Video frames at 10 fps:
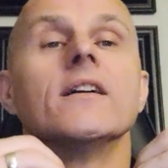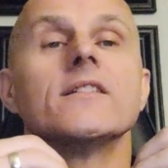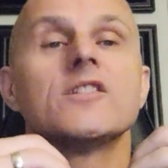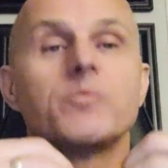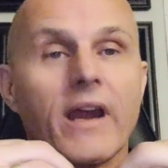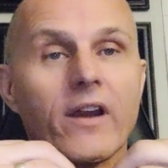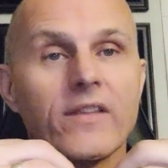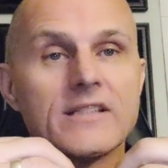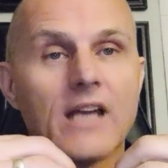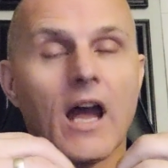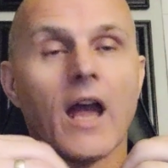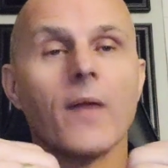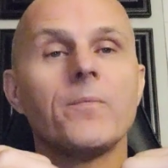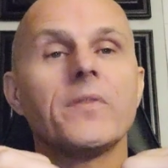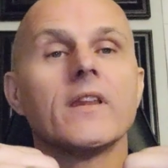Spare the
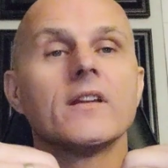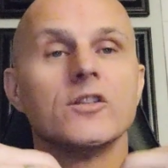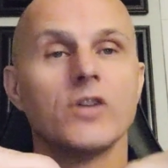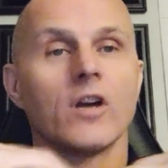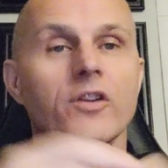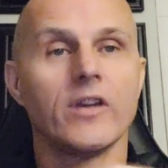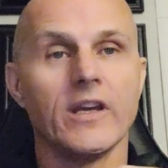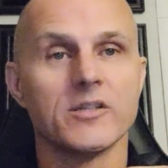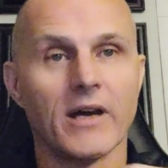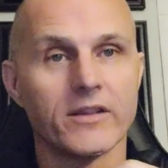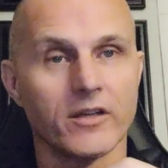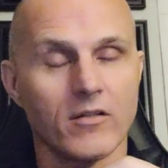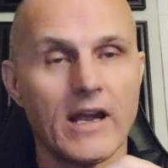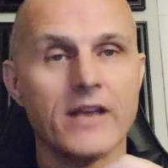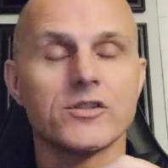time to talk to your kids about their
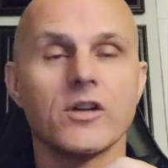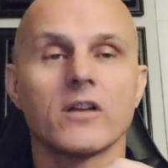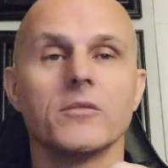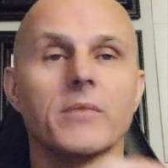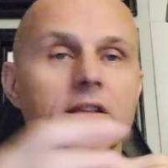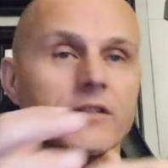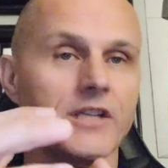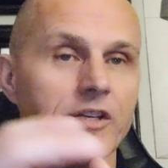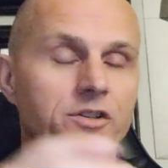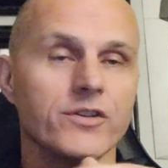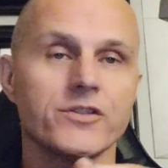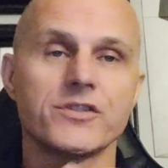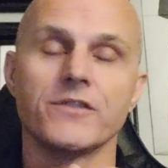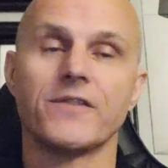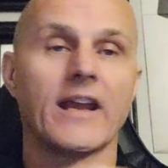grades, to talk to them about their teachers,
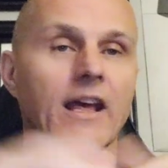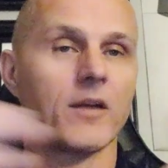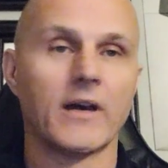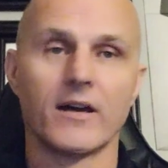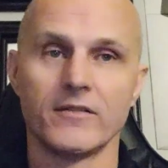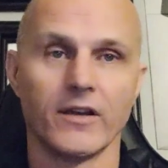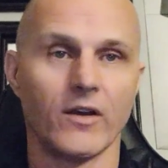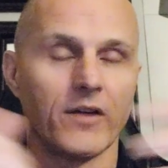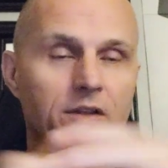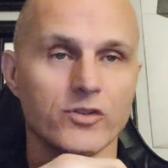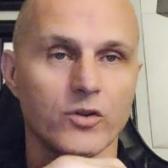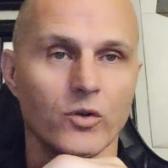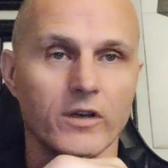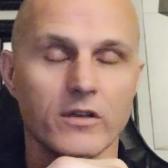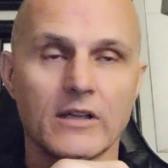to find out about, you know, how things are going
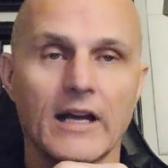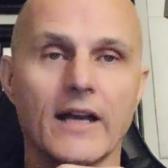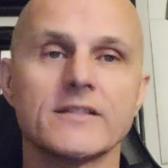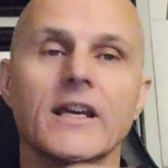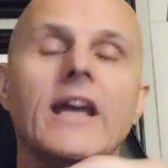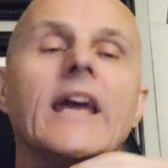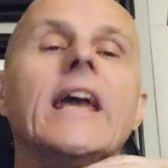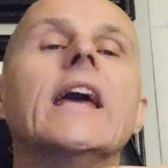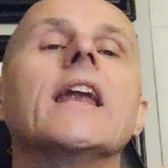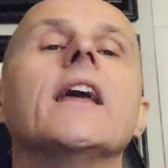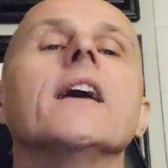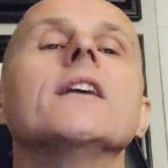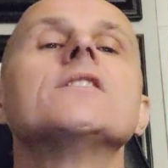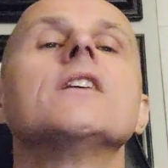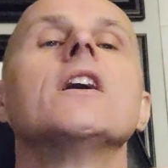in their class. It
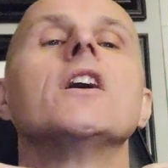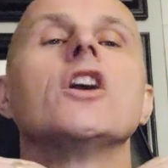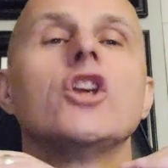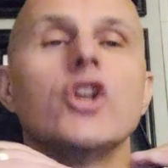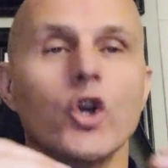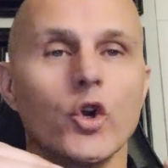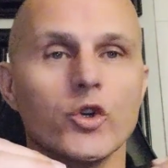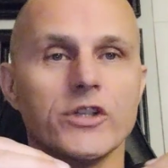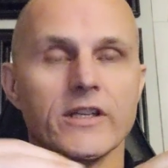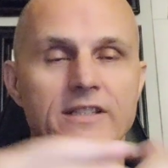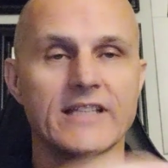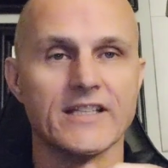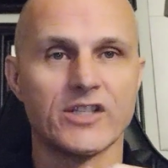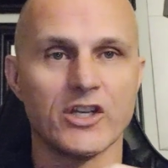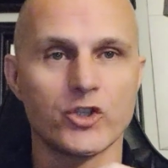is huge. It is
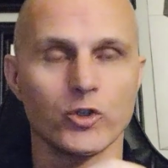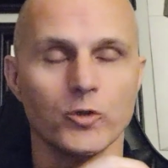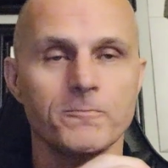essential.